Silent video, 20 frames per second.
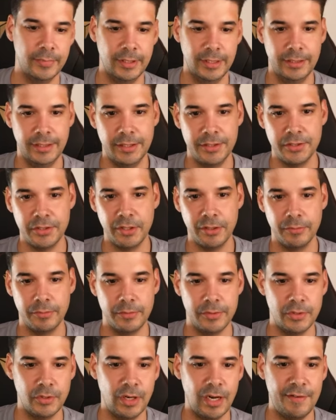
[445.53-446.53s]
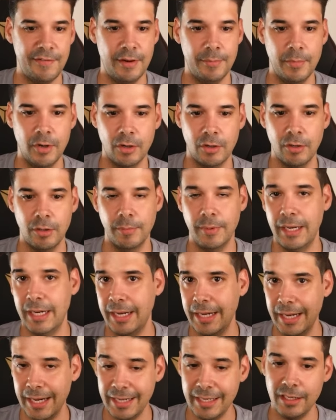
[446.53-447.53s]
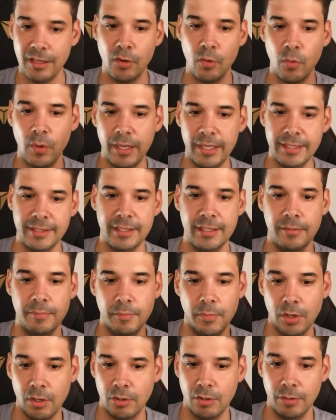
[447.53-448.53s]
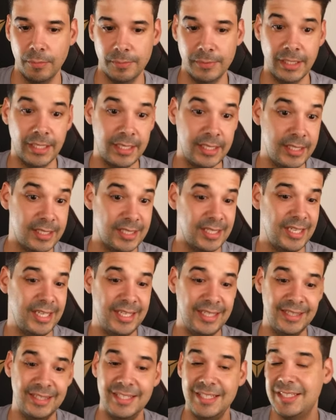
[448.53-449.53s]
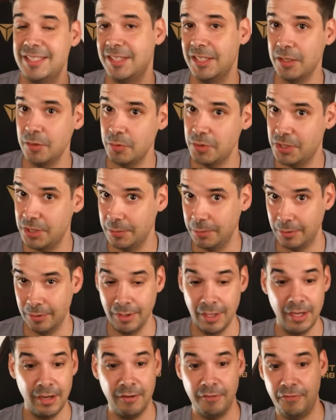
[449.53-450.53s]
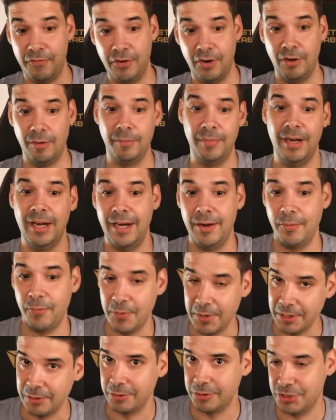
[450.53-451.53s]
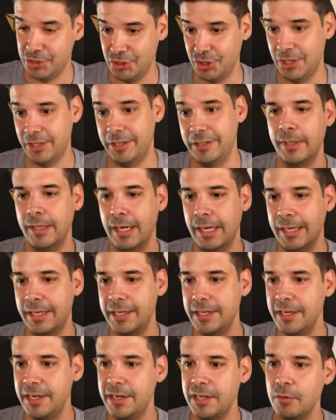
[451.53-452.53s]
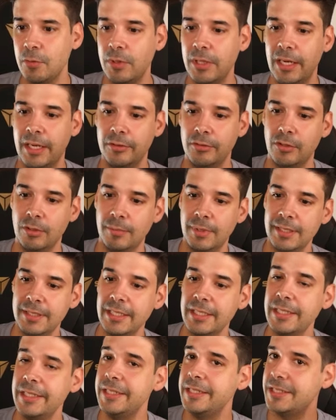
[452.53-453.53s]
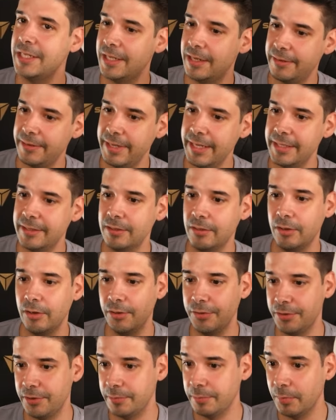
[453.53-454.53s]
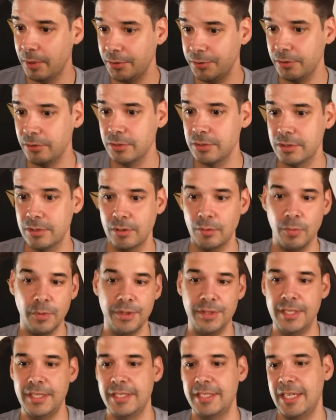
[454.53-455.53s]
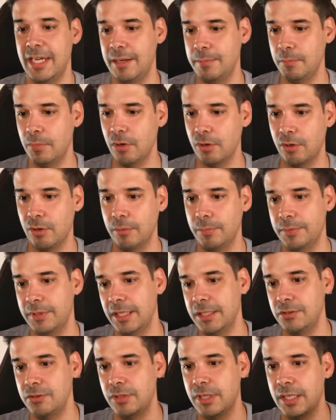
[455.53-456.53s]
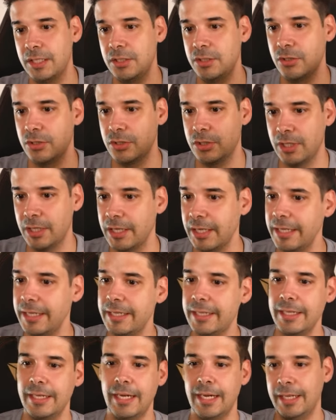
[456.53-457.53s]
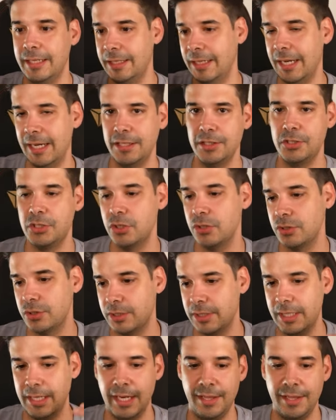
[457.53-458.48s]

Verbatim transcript: and there you go. You have a mock-up, a high quality mock-up that is indistinguishable from a real shirt. And here it will automatically generate other models with the same mock-up that you can just click and adjust and